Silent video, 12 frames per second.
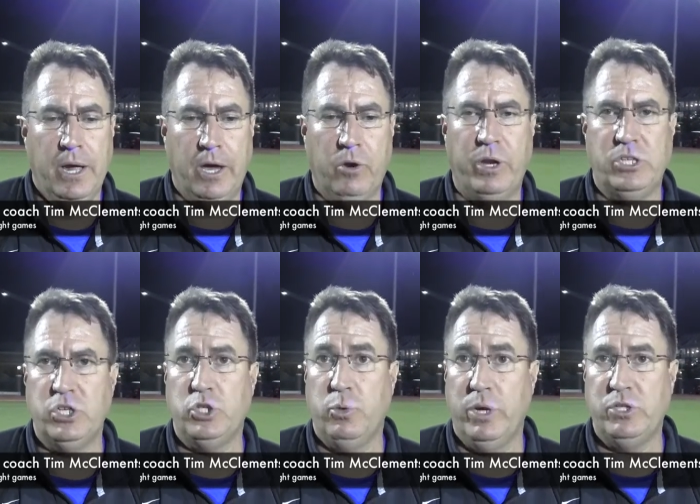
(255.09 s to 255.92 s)
a great
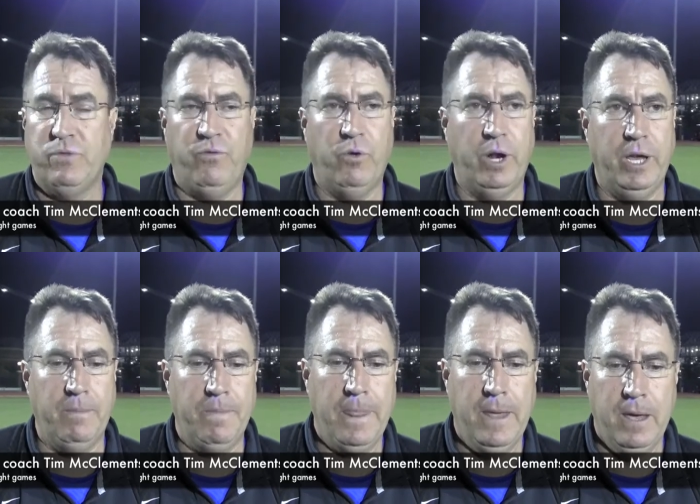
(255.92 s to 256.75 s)
situation for him.
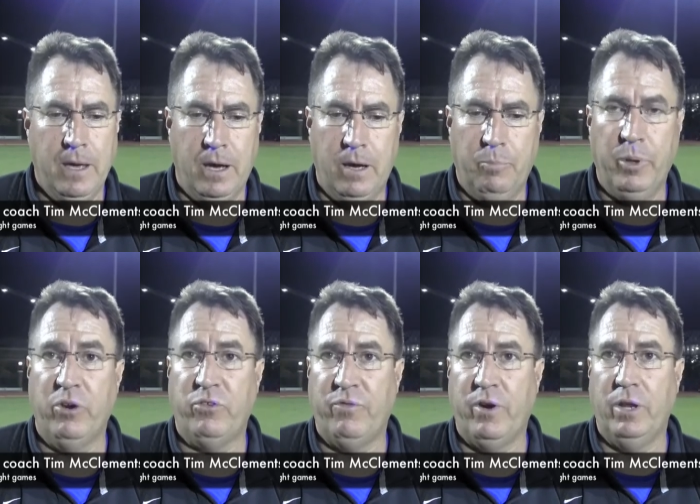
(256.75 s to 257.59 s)
Uh,
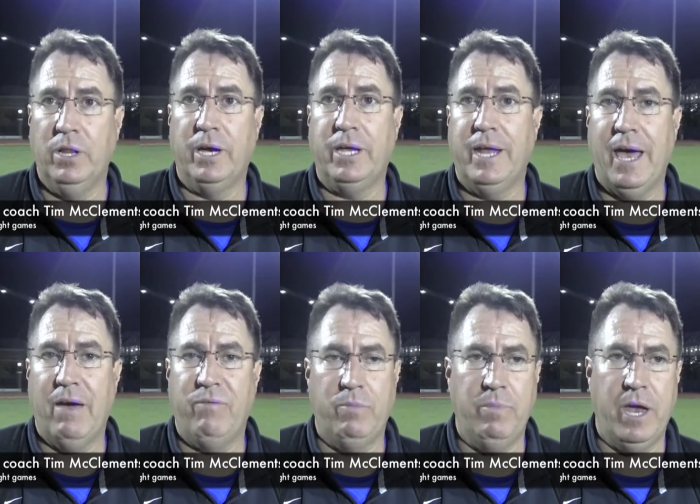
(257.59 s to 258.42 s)
players are very lucky to
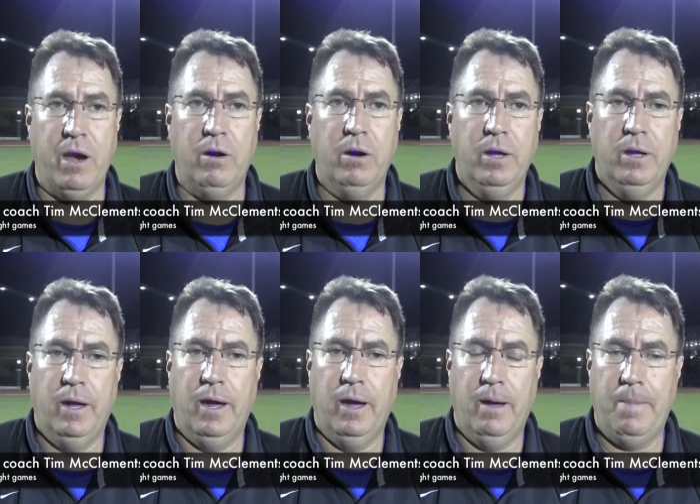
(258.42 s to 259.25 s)
have him there,
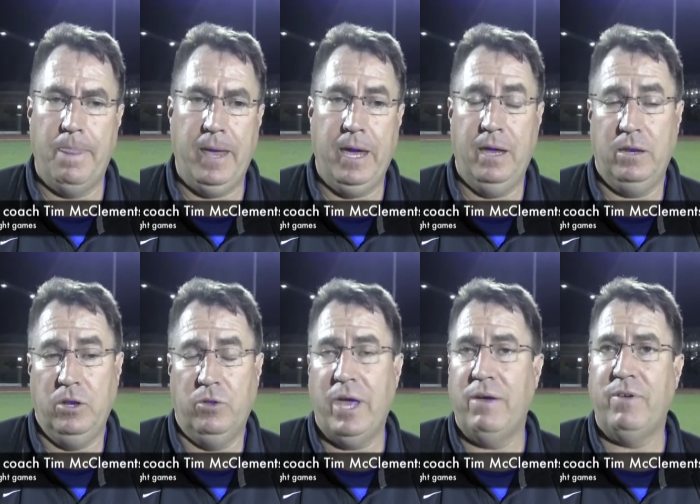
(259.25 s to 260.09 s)
um, and you
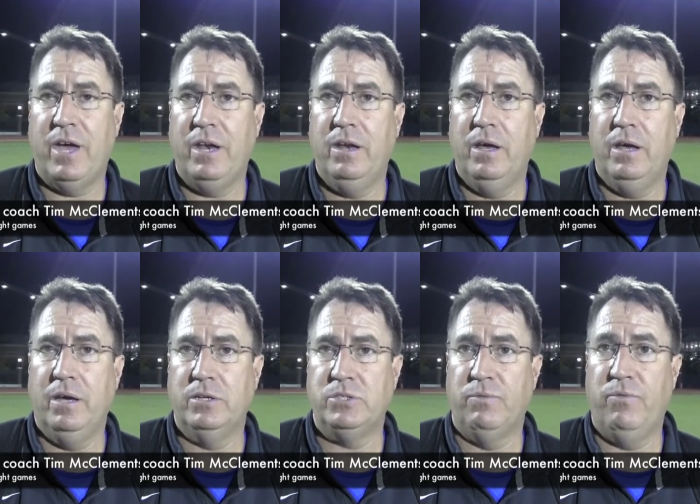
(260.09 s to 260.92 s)
know they have had
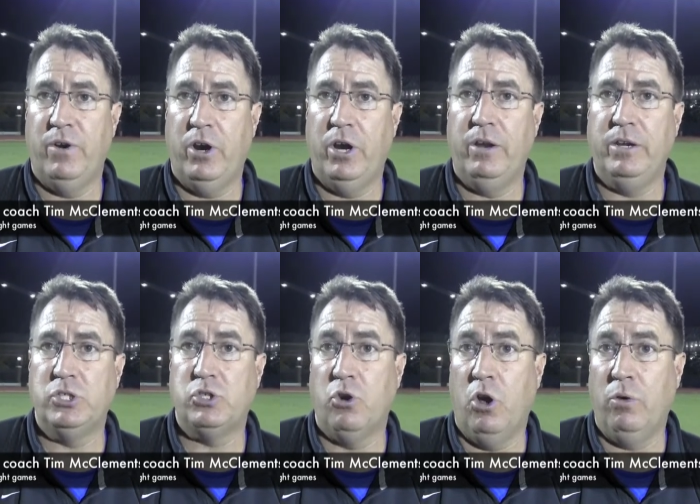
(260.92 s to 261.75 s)
uh, some very
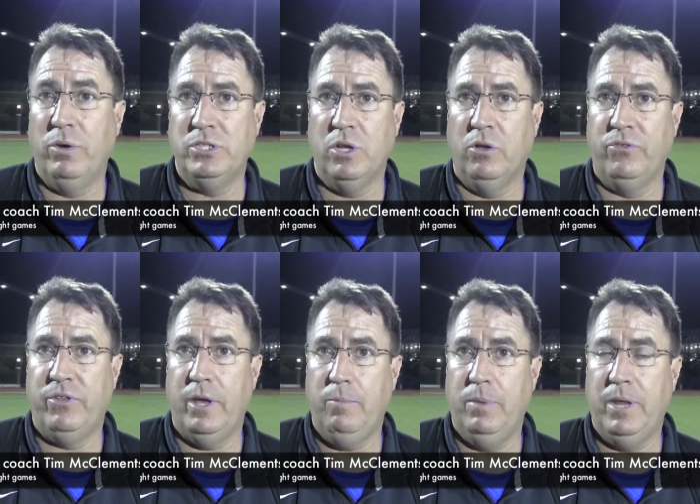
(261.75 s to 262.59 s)
strong results.
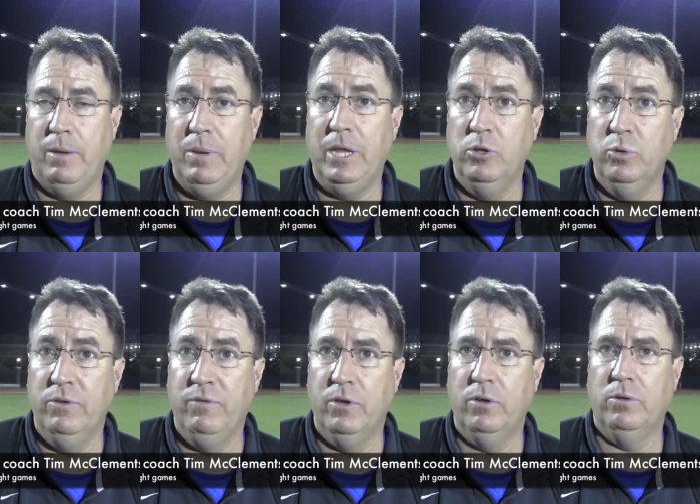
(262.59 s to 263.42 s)
They they beat
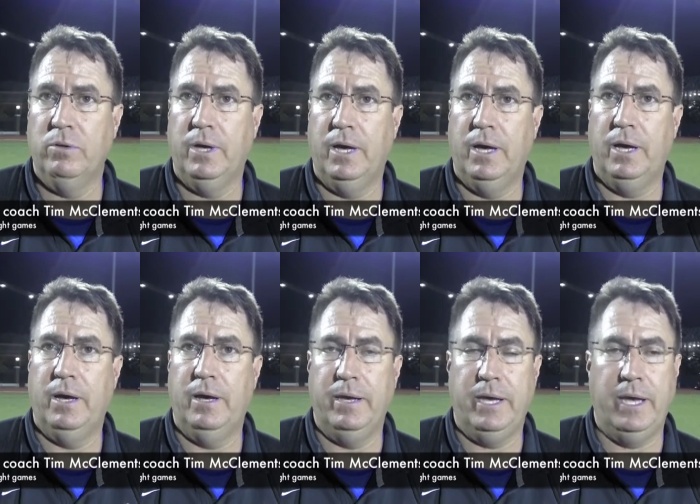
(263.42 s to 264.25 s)
Louisville
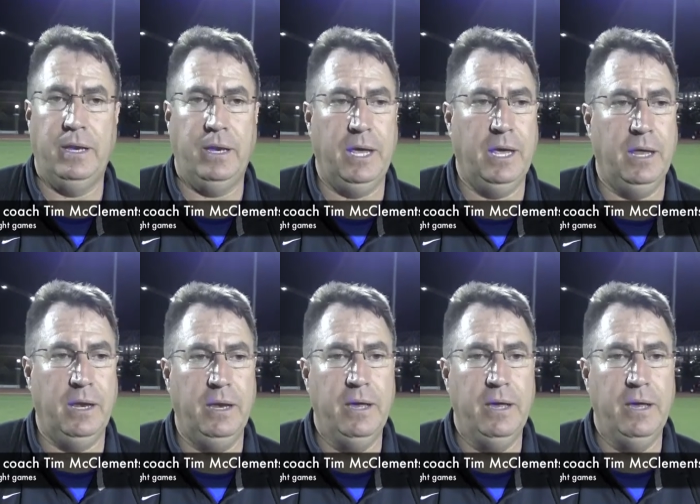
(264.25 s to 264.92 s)
uh, and, and